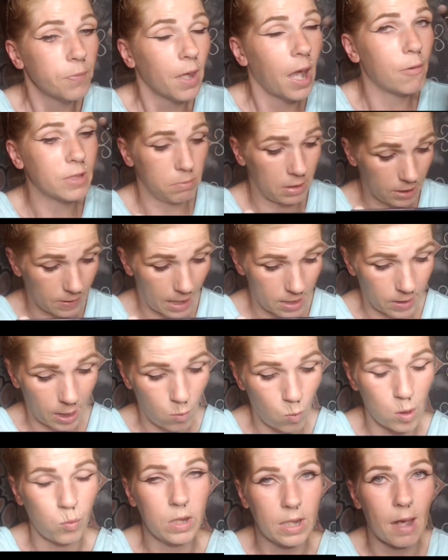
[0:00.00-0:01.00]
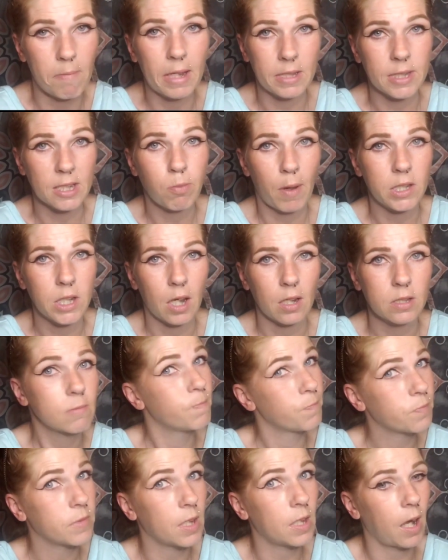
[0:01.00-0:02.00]
I was meaning that in like 1 week I made 6 paychecks
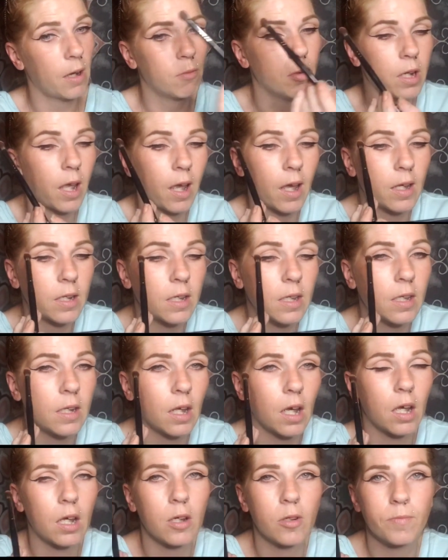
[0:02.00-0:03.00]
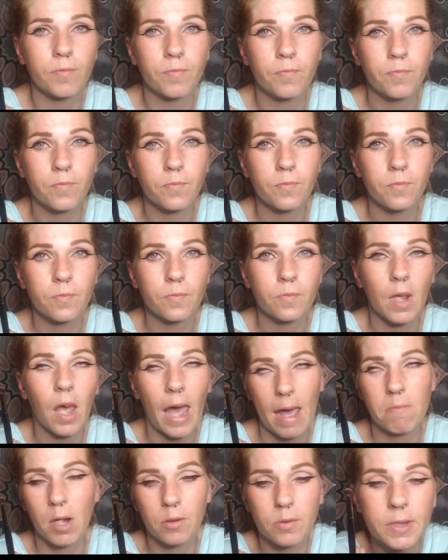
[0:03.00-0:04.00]
than I would have had in
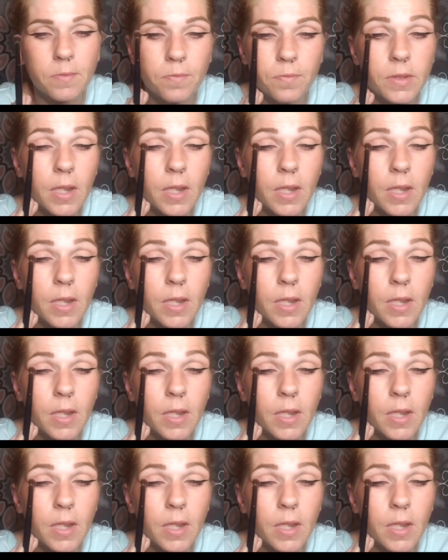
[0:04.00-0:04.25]
at Moe's.